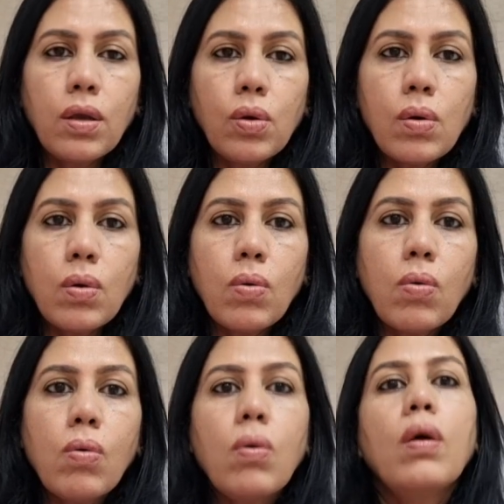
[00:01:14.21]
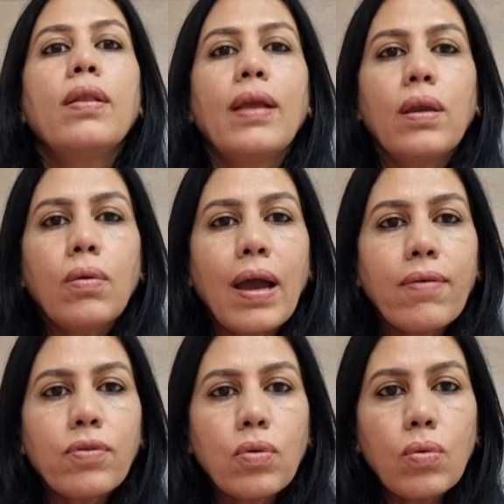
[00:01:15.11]
You know that you
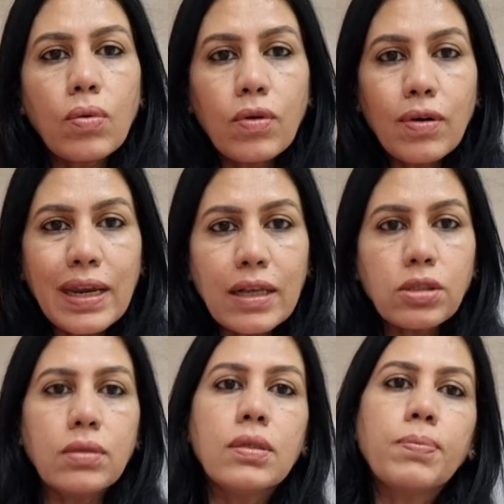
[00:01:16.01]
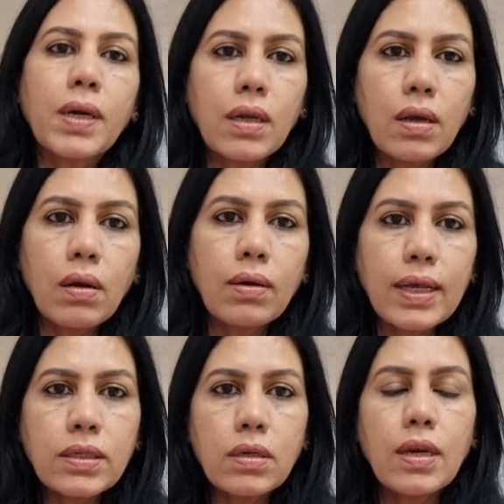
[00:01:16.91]
have to reach this particular
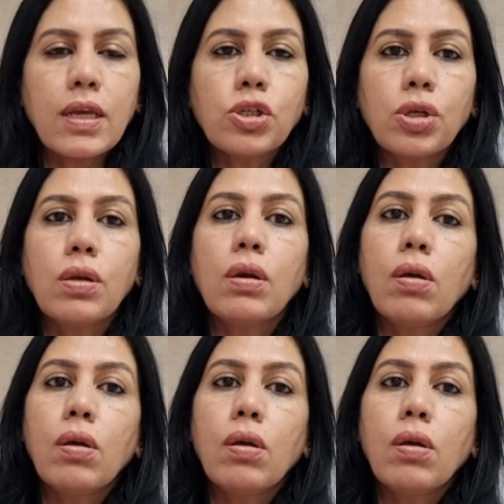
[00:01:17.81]
destination.